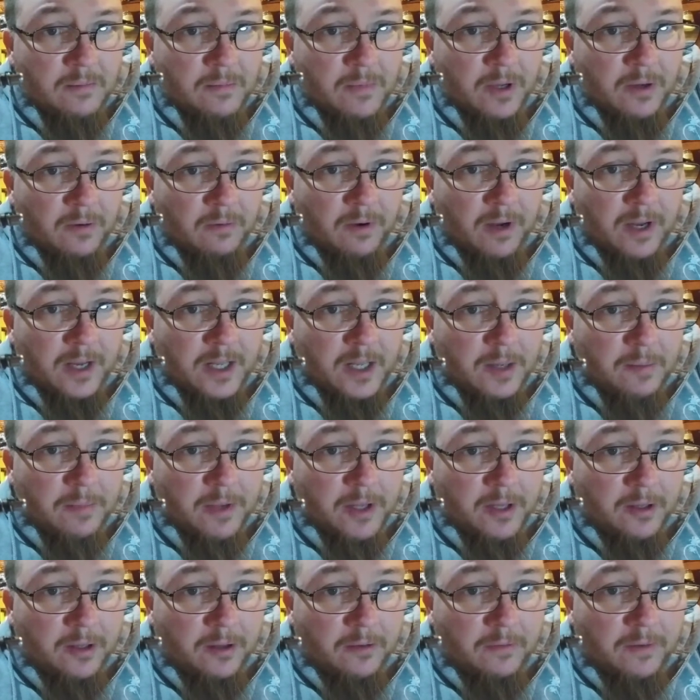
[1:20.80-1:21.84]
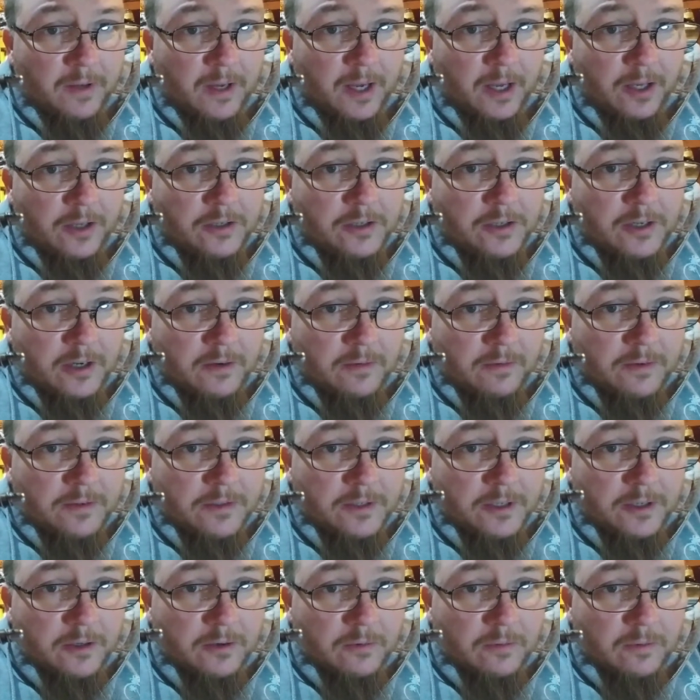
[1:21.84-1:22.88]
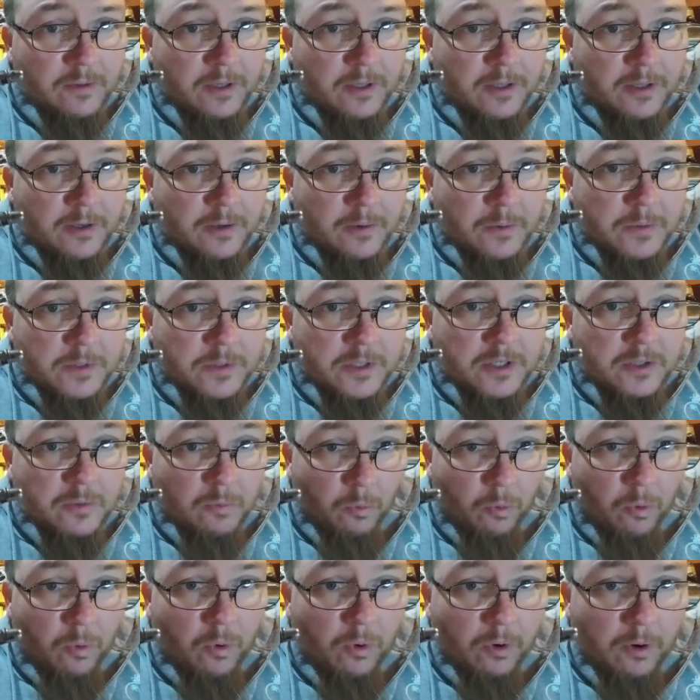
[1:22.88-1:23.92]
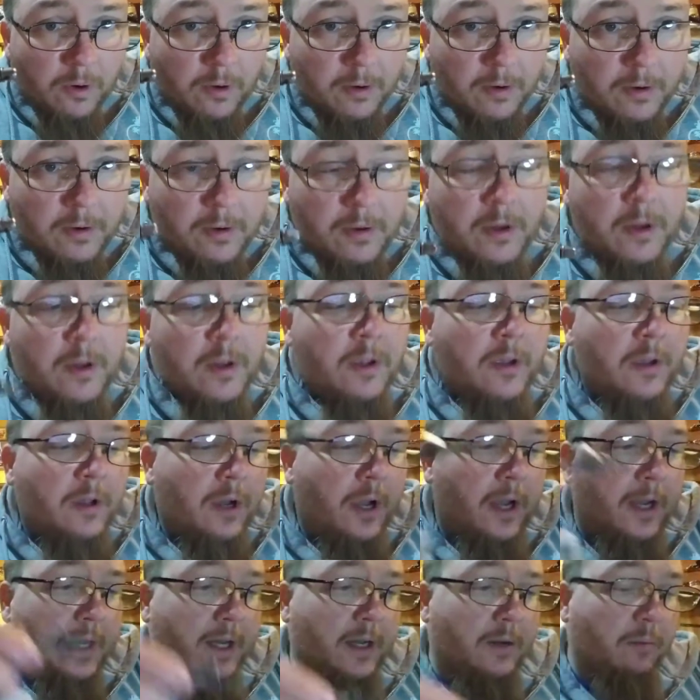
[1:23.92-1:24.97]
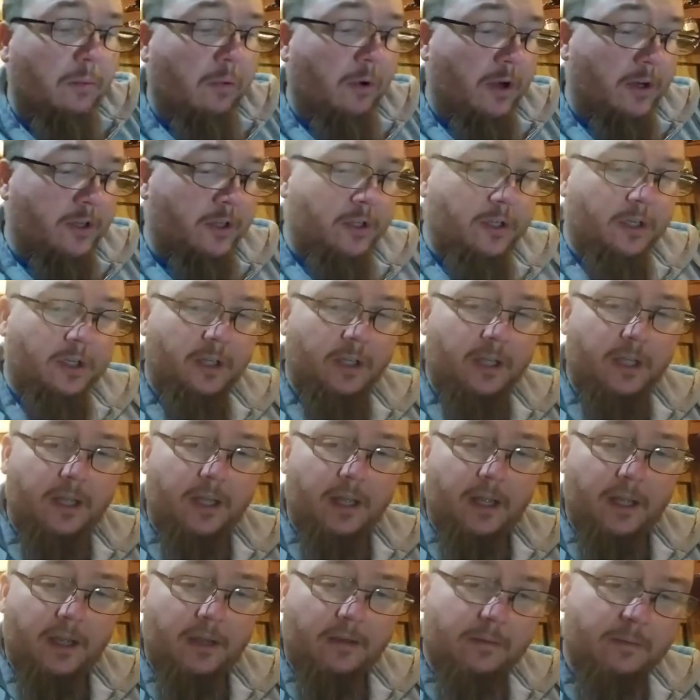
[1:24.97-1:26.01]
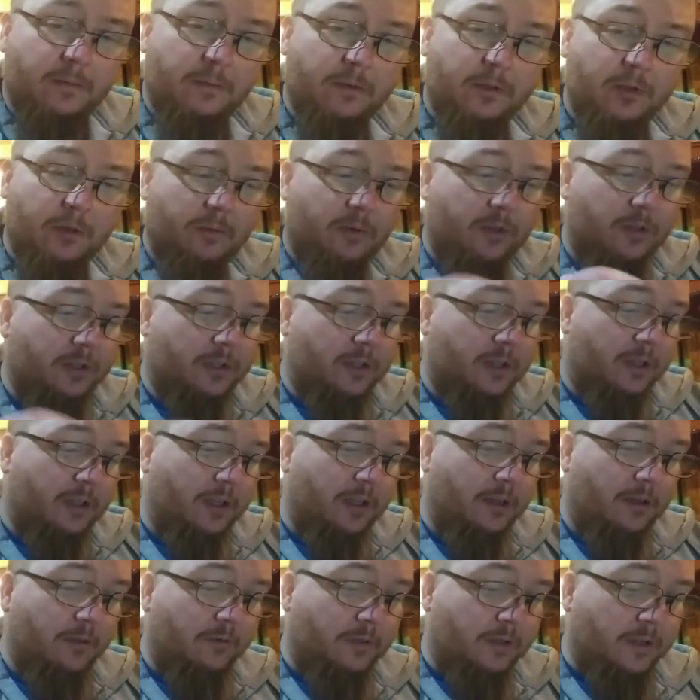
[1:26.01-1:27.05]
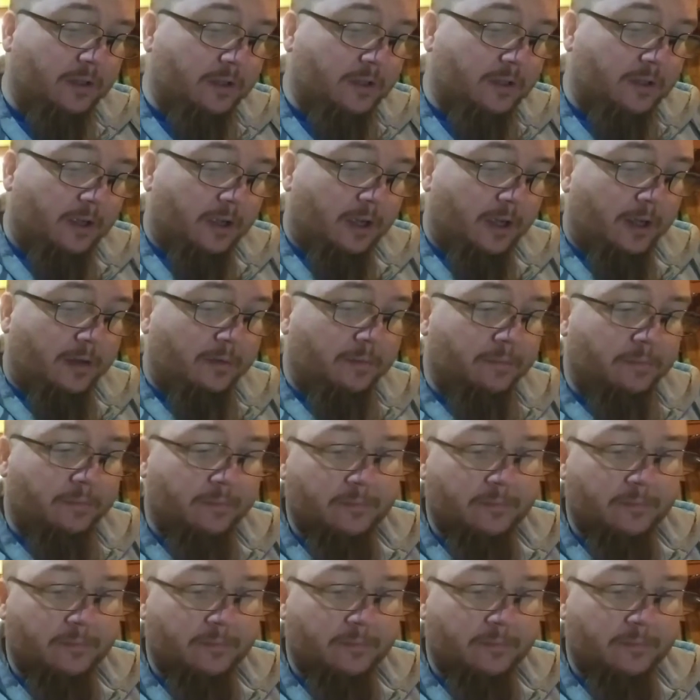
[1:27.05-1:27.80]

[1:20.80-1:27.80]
But right in the middle of each and every single one of those, it's worn. I need a brush to clean that, so I'm going to set that off to the side.